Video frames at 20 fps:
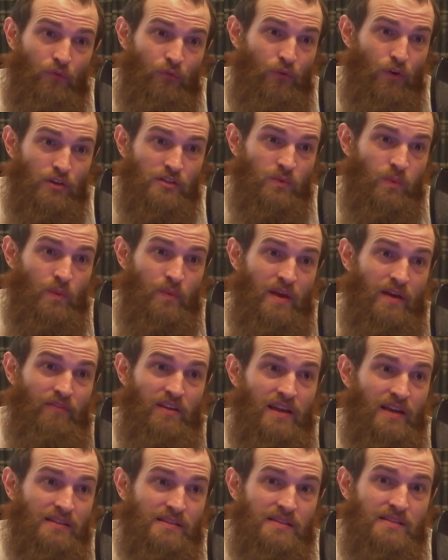first when we
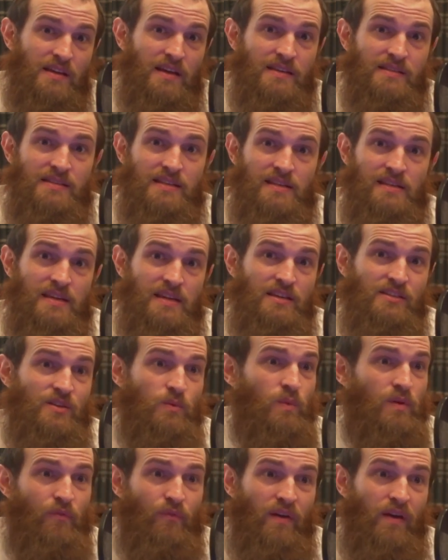haven't exercised in years
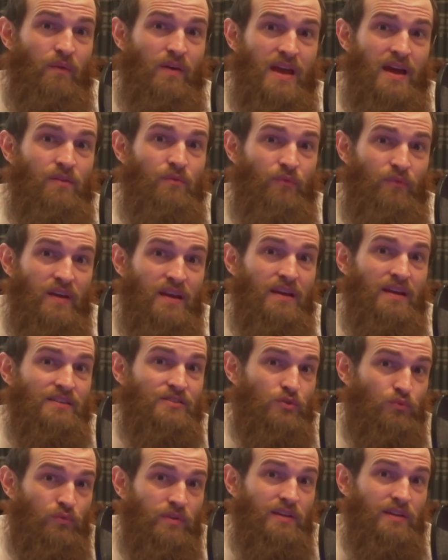and we're very unfit,
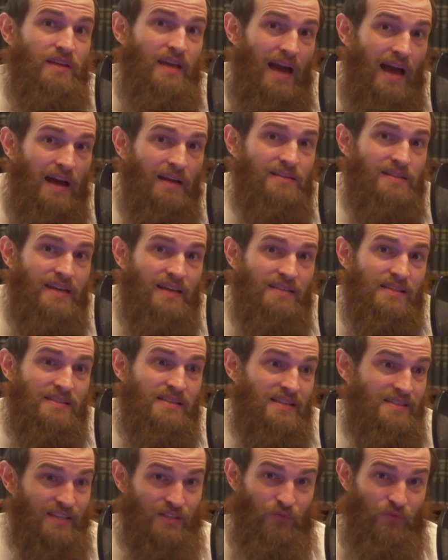it's really hard to exercise.